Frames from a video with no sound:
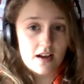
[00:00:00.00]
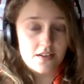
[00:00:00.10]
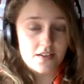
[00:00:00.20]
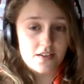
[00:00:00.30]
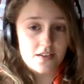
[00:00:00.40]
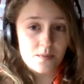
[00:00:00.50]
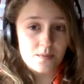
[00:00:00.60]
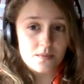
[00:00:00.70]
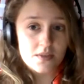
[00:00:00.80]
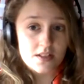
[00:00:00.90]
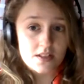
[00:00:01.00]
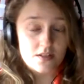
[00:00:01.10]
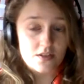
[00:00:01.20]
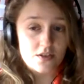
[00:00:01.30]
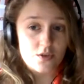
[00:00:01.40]
some,
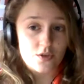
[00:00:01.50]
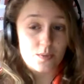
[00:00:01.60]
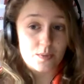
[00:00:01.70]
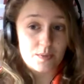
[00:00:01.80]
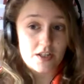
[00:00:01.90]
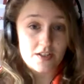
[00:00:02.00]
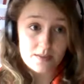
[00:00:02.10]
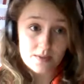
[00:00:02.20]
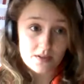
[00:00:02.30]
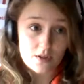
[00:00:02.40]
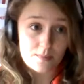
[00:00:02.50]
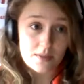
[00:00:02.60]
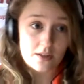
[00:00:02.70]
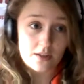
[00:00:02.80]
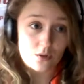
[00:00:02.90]
so because I was on
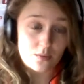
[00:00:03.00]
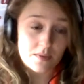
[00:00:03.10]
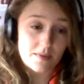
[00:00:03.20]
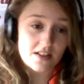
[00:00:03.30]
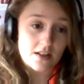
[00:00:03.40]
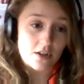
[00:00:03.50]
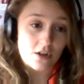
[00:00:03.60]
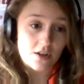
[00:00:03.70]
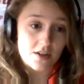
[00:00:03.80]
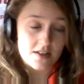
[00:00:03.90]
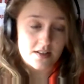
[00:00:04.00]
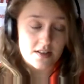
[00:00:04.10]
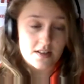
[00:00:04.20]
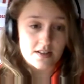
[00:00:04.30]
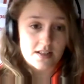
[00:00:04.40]
my own with my son a lot because
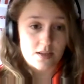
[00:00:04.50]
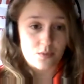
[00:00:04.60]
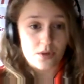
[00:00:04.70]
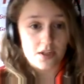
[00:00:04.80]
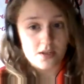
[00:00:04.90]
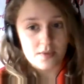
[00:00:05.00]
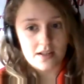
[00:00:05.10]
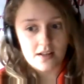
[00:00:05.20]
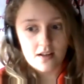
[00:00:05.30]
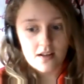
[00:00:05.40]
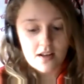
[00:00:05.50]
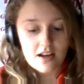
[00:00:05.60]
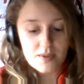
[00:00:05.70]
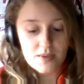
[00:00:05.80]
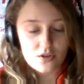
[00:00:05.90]
his dad worked away,
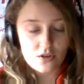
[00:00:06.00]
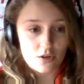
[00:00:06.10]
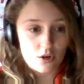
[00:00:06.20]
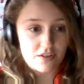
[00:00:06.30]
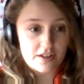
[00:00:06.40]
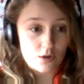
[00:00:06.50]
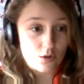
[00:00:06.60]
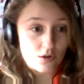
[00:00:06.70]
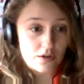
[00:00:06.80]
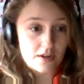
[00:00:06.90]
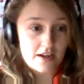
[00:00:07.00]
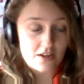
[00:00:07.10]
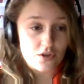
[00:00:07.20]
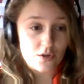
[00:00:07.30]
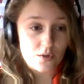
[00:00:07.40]
I've been doing a lot of like
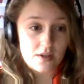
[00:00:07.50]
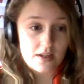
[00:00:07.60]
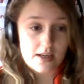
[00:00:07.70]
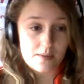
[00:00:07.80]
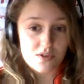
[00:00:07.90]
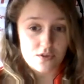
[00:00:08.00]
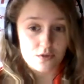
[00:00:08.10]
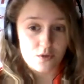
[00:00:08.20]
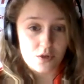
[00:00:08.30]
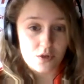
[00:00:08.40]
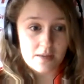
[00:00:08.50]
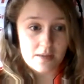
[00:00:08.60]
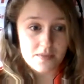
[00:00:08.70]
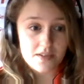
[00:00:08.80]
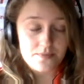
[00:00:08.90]
2 a.m.s till 4
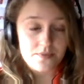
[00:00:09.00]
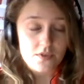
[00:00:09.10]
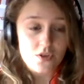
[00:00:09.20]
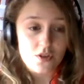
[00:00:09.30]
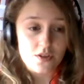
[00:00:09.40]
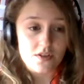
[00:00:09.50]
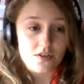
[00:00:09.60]
a.m.s during